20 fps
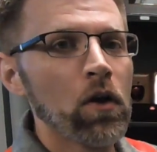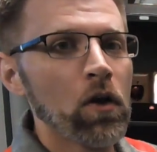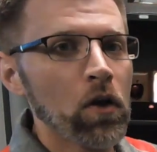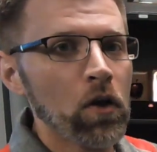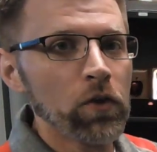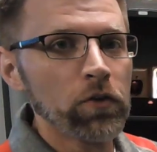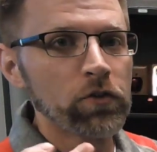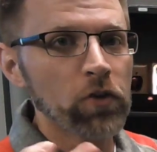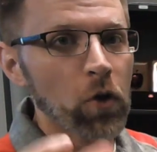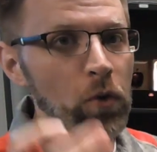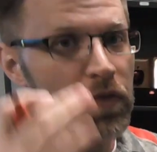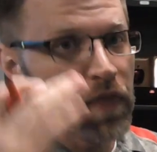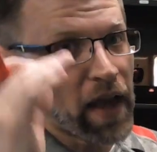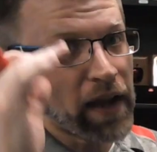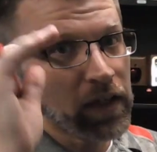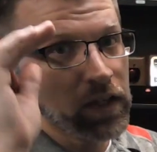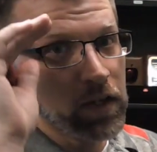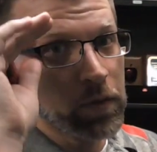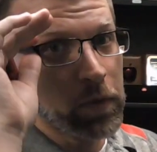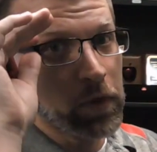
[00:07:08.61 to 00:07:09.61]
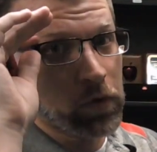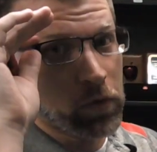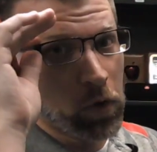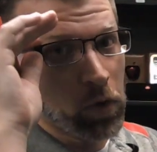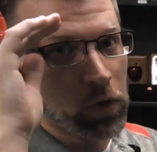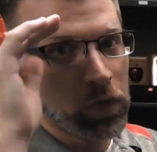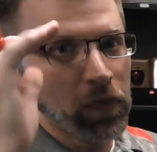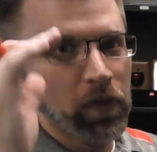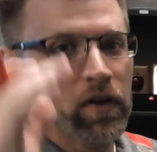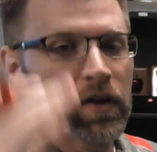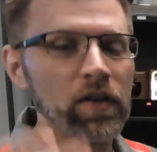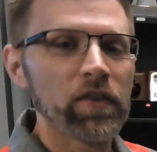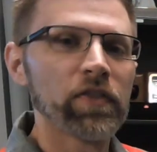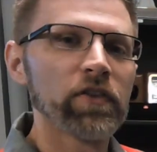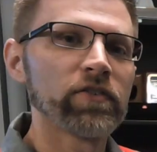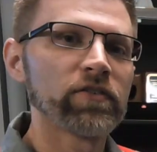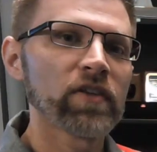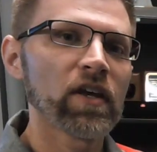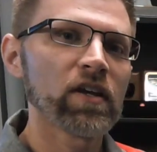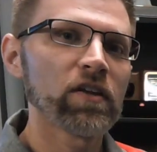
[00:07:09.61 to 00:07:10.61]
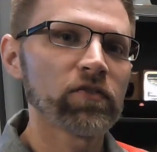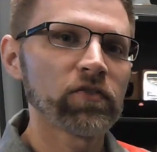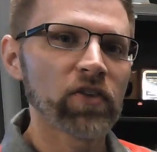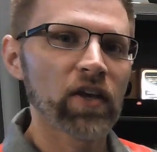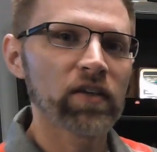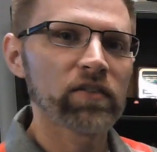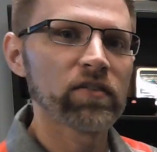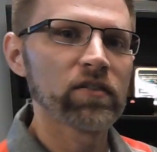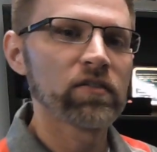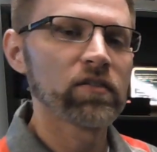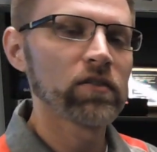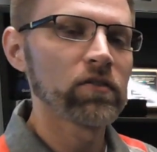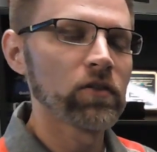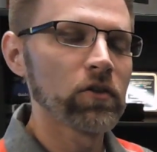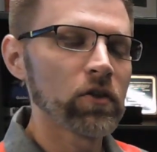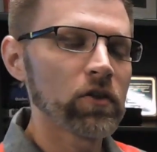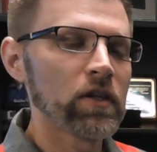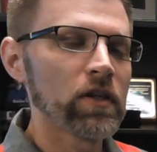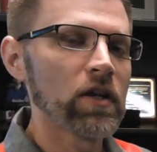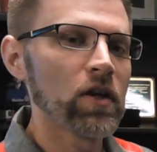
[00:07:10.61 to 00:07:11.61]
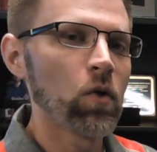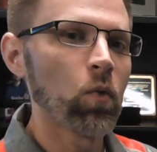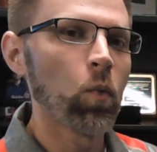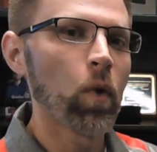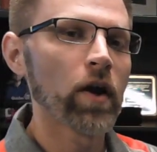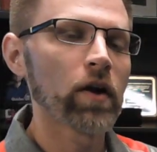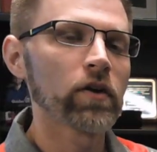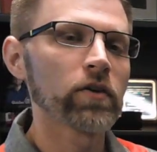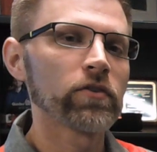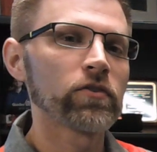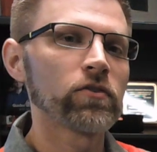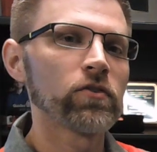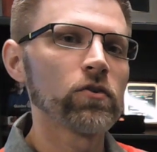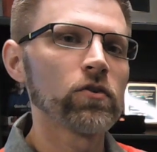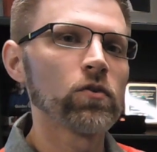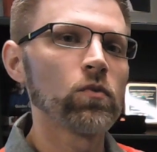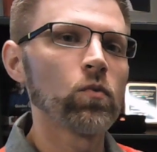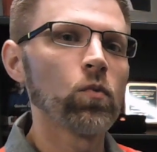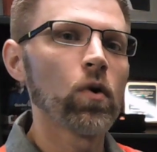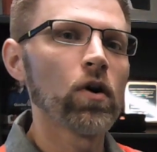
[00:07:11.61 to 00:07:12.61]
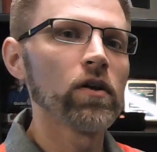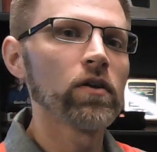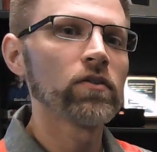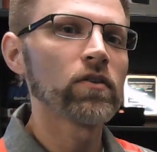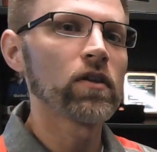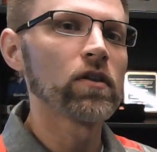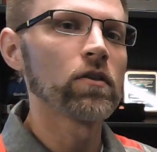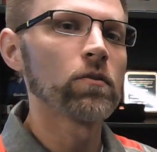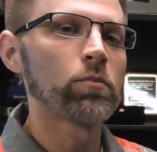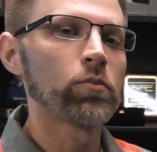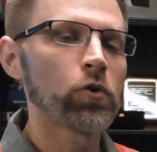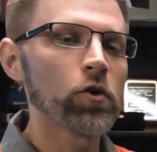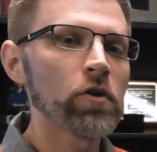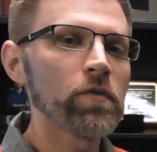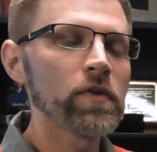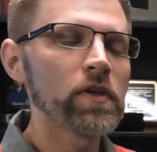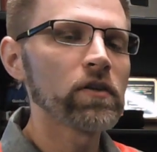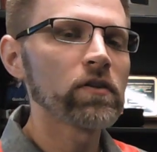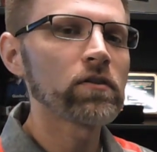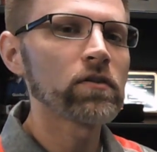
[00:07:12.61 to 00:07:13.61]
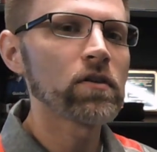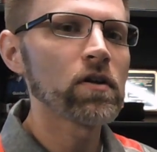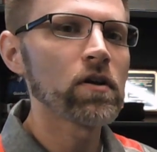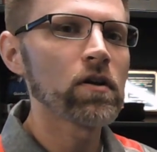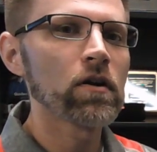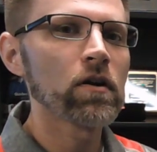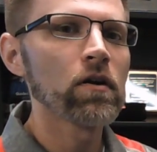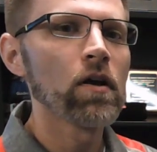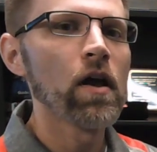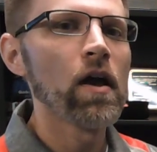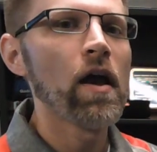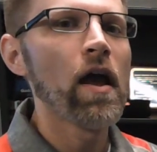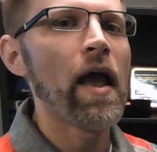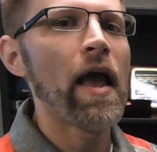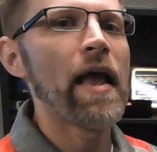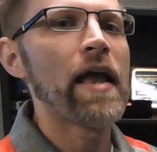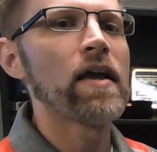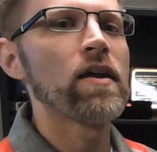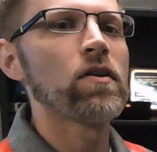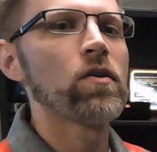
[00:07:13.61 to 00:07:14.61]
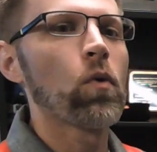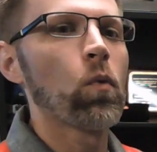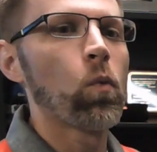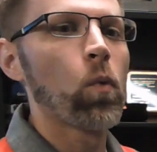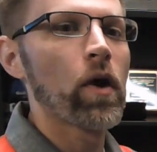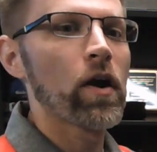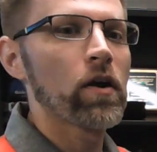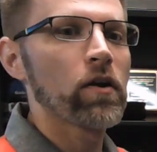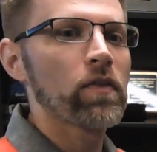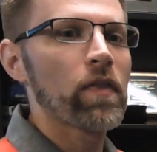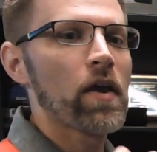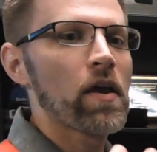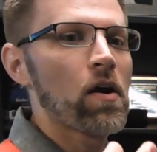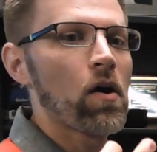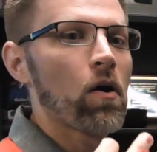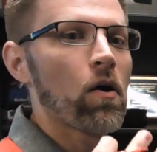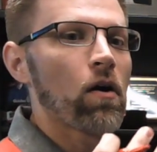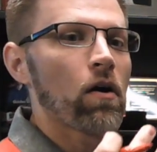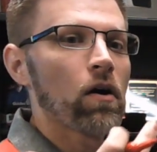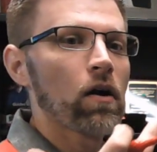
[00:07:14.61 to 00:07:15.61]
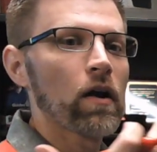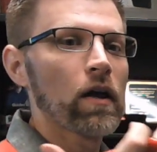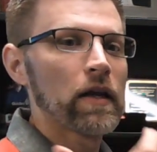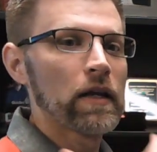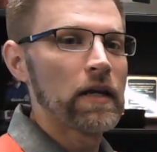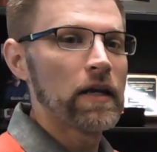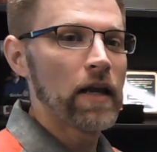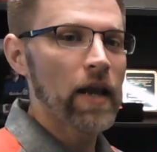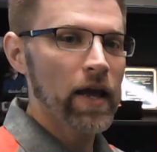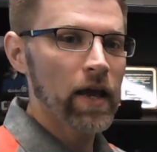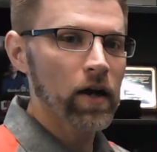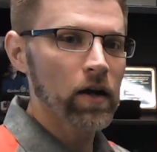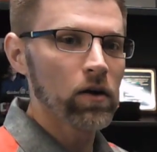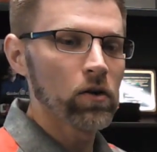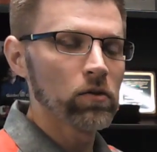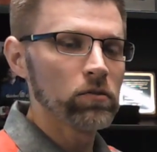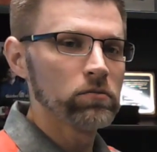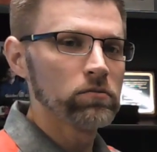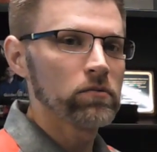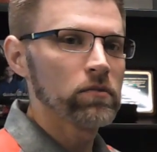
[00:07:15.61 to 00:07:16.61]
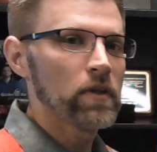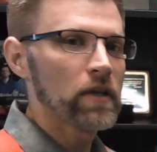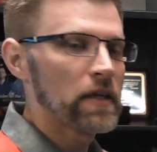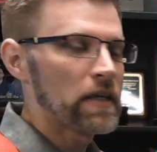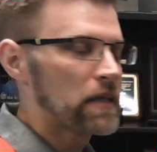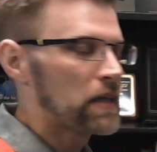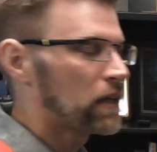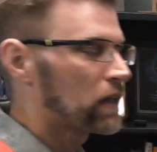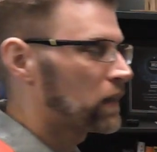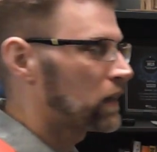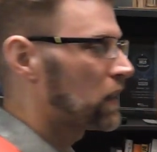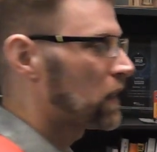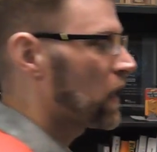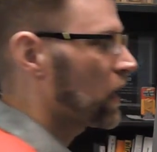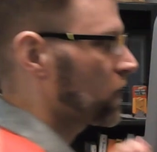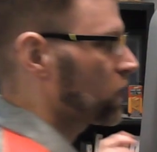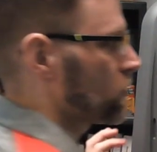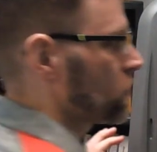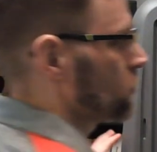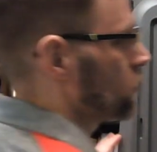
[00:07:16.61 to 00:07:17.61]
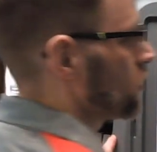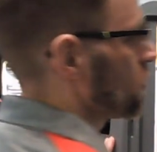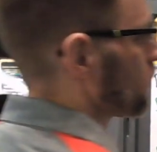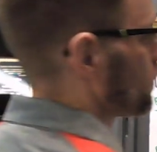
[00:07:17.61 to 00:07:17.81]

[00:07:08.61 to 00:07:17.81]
So with academic growth, the state of Texas is looking at where a student was in the previous year and where they are now in the next year.